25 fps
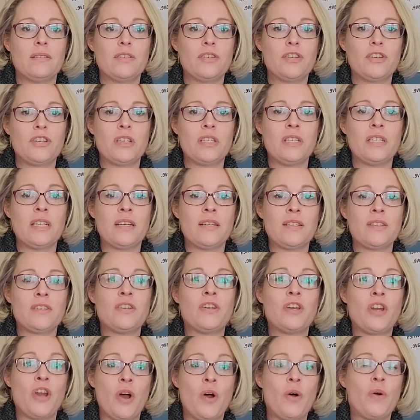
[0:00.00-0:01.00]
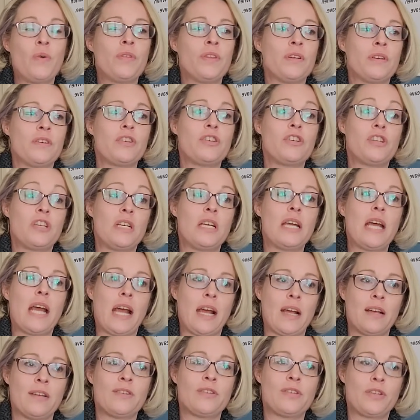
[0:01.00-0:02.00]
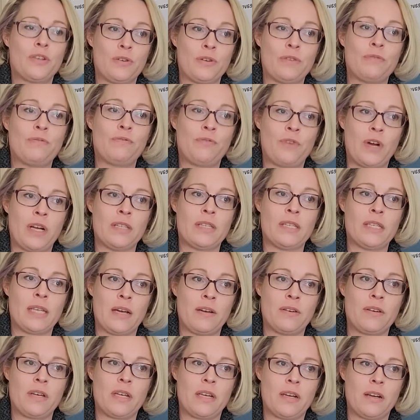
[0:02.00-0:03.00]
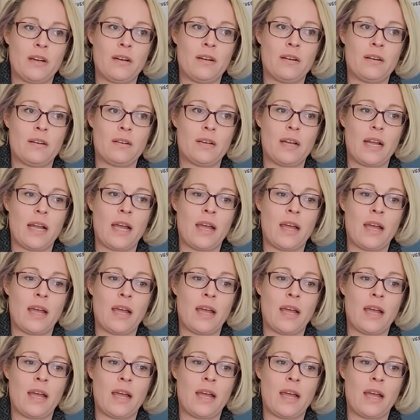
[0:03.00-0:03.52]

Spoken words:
she does know that she has good friends out here.